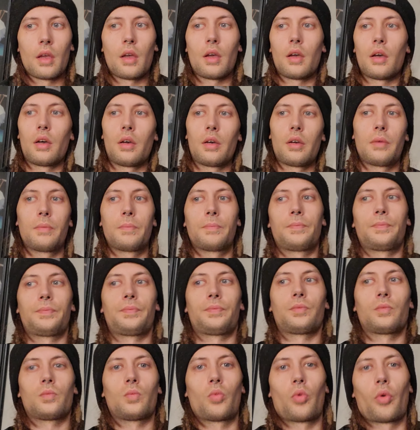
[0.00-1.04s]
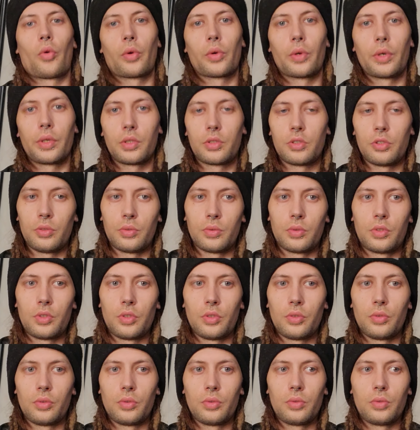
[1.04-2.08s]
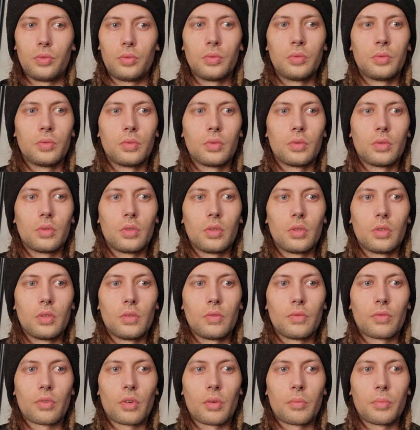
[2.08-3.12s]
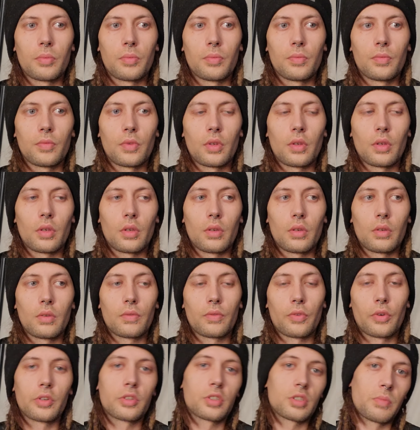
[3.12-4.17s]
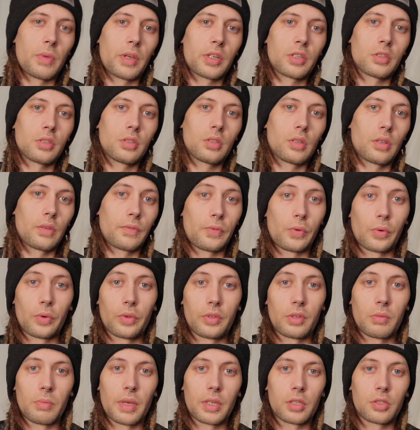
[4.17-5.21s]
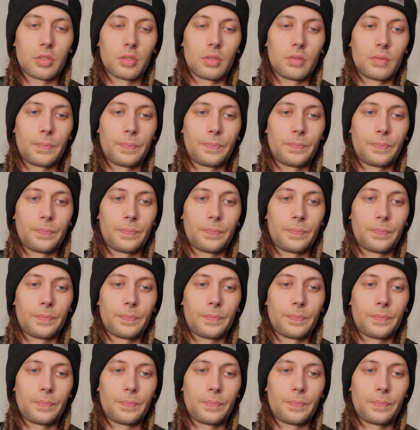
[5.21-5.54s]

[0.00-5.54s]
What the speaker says: We're going to do from the first dimension to the fourth dimension.